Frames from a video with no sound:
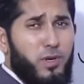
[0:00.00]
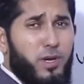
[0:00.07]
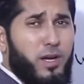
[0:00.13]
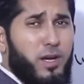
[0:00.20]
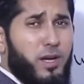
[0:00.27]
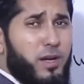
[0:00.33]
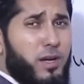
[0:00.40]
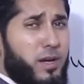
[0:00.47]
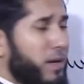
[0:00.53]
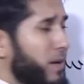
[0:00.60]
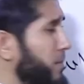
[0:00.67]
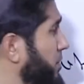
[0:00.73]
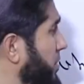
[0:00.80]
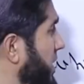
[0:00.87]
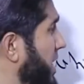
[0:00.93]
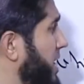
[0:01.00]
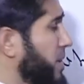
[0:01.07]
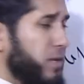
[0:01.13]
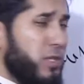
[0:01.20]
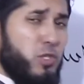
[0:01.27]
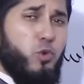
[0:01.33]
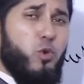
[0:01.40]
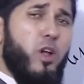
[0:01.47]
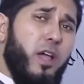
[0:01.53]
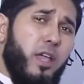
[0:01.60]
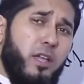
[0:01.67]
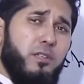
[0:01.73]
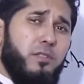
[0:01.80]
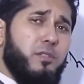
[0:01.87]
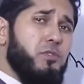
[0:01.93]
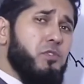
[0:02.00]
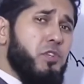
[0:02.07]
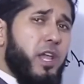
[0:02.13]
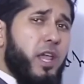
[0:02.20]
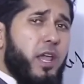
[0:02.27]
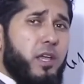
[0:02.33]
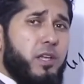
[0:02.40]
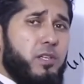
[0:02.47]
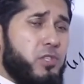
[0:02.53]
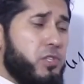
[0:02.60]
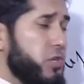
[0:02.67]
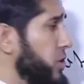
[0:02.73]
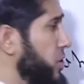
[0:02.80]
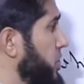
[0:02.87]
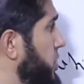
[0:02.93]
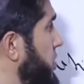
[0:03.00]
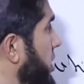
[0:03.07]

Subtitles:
I'm gonna be trying to change